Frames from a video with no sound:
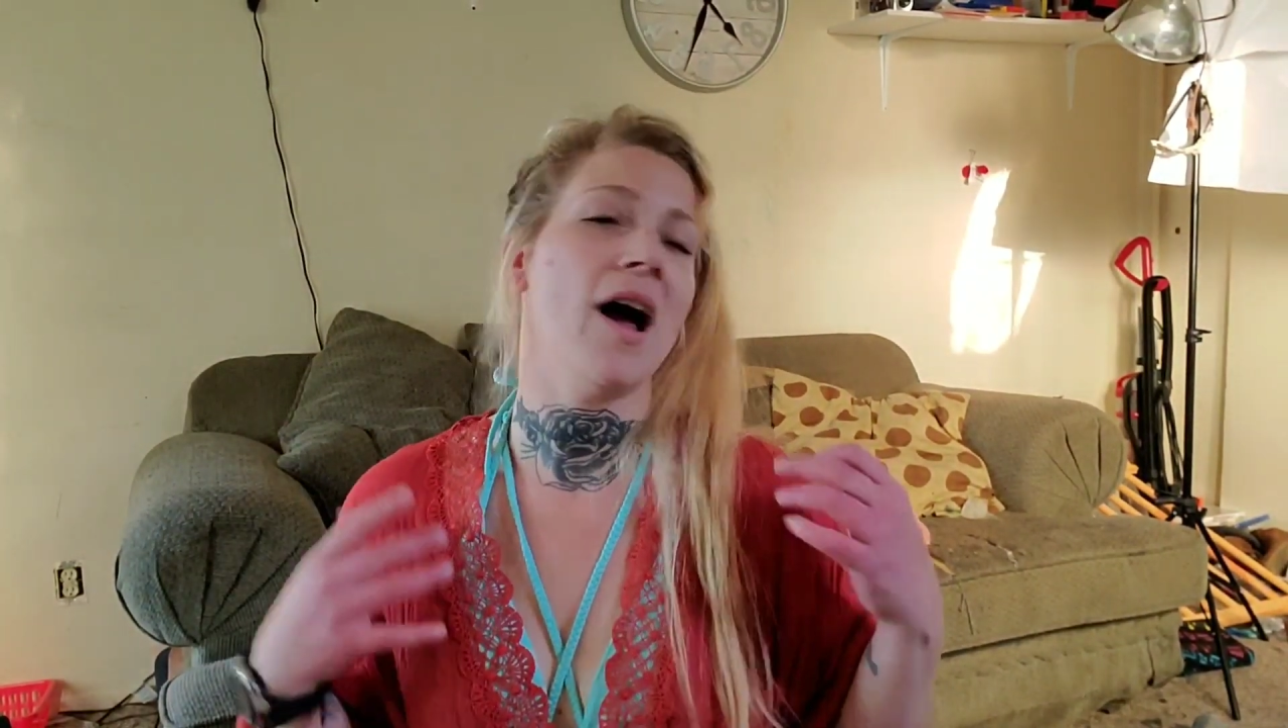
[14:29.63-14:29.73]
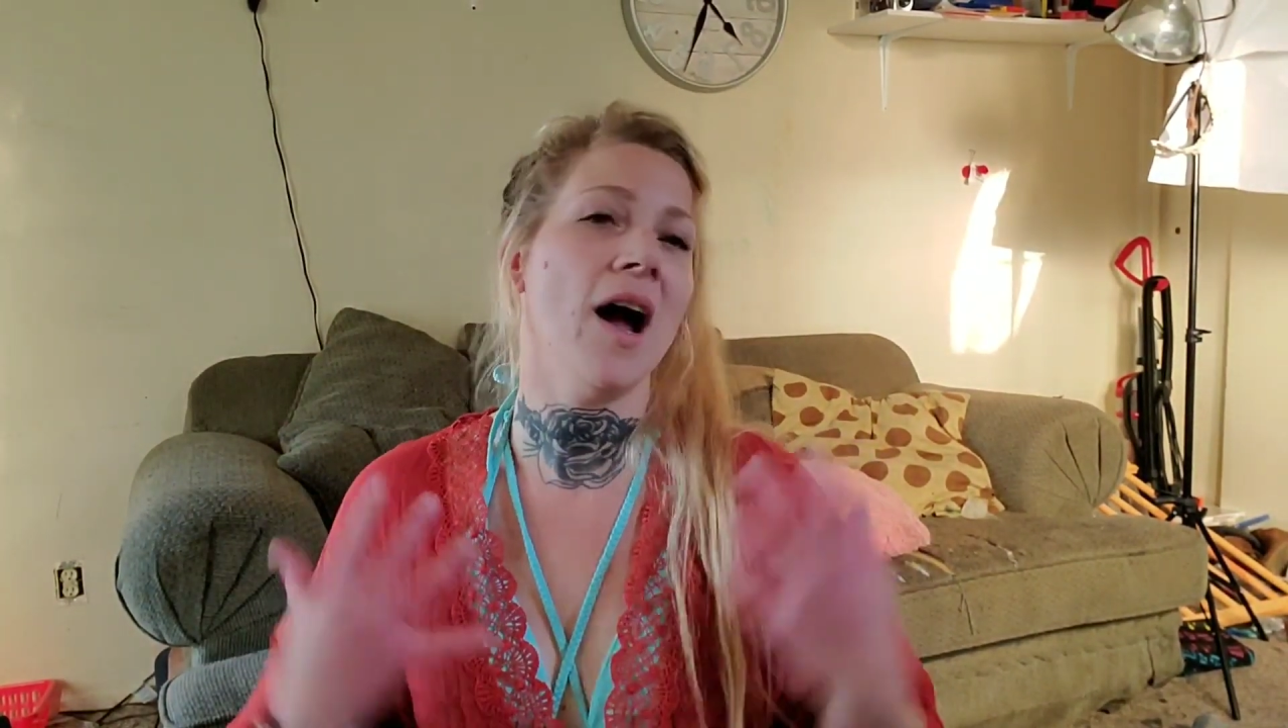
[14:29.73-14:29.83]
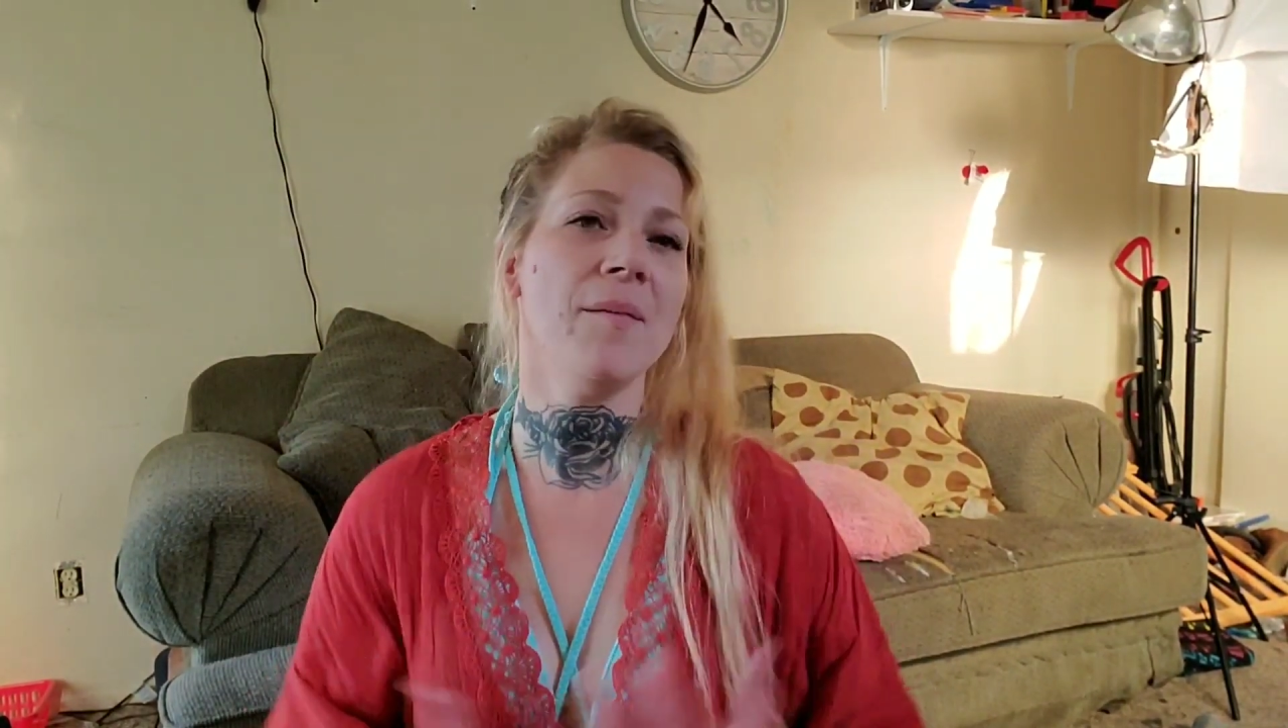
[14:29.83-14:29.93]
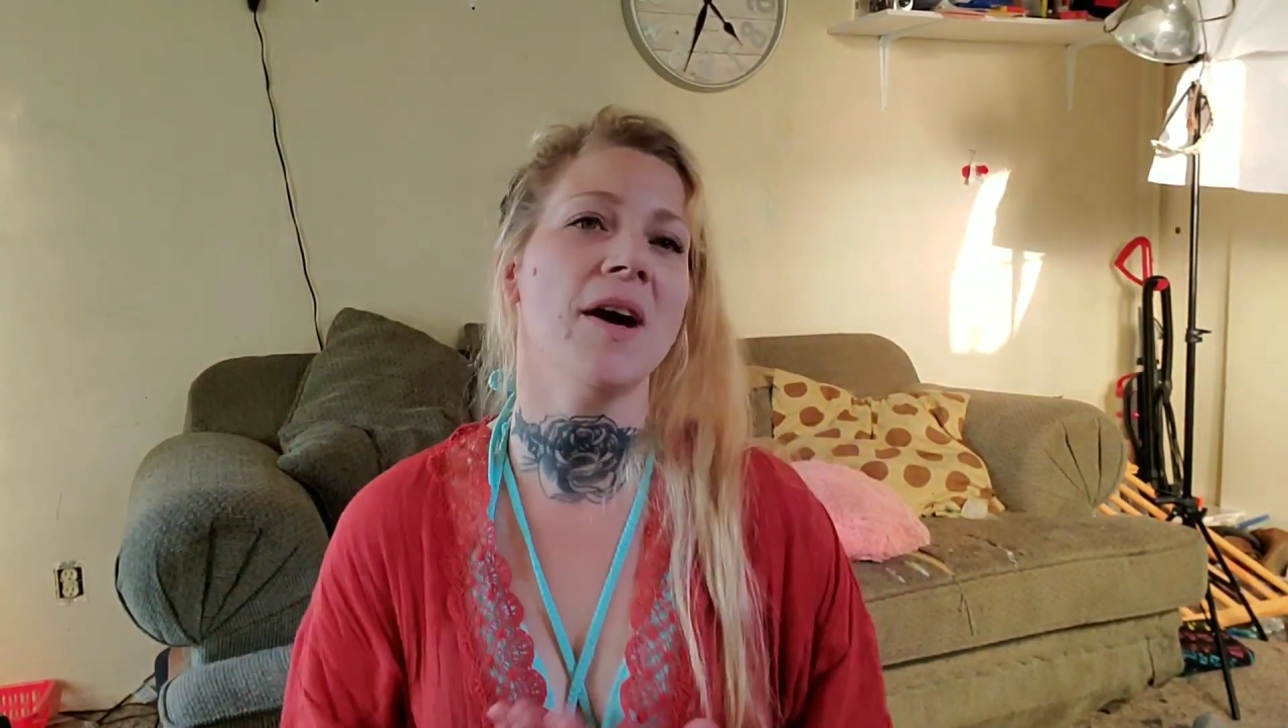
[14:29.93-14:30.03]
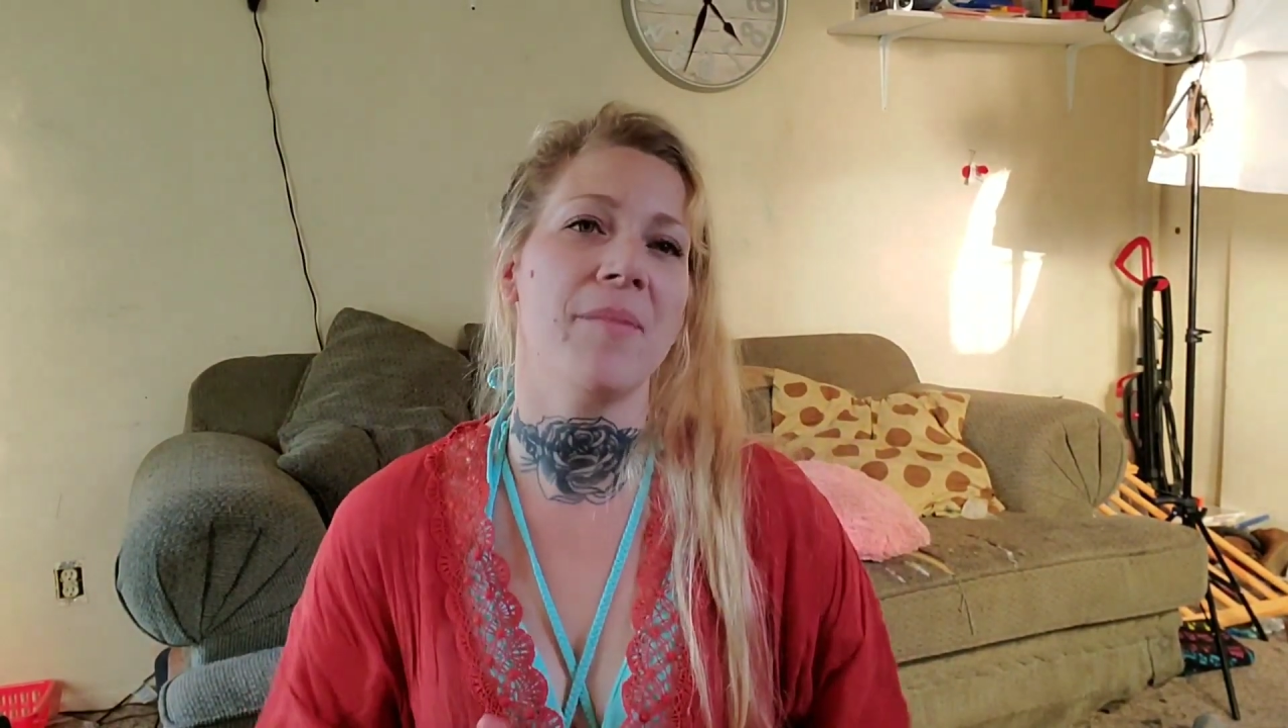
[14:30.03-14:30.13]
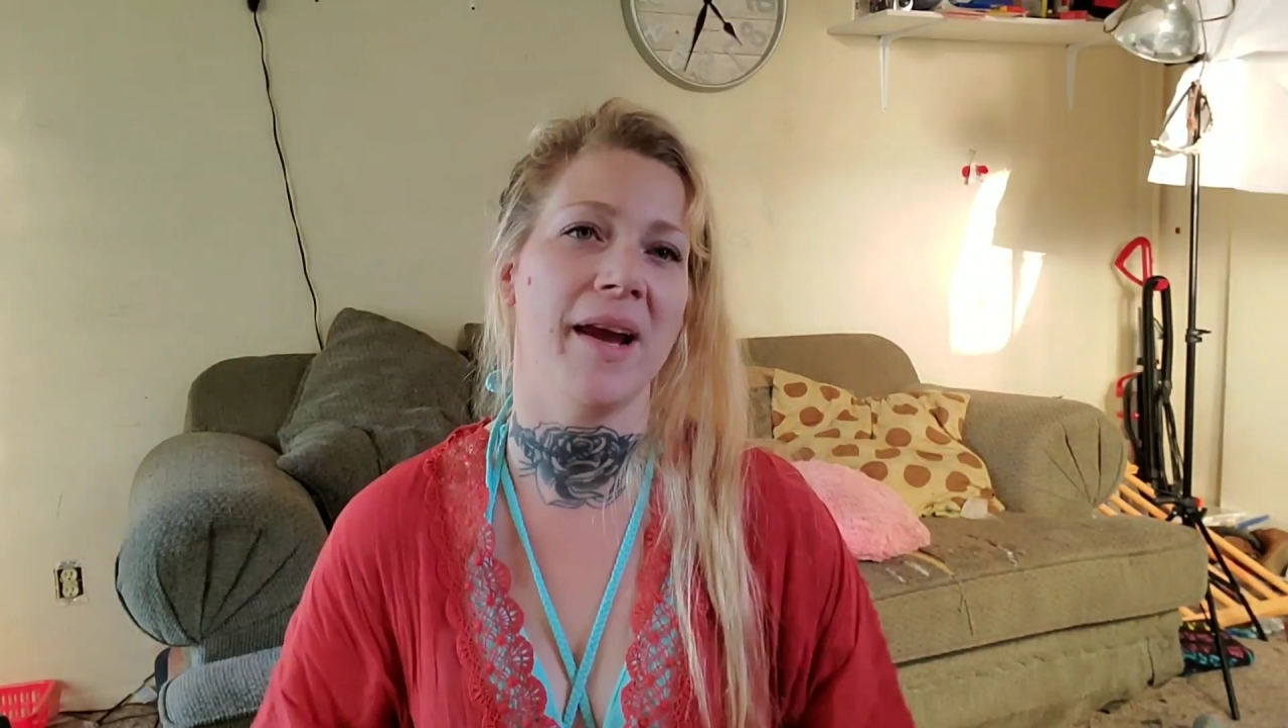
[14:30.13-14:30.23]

I'm not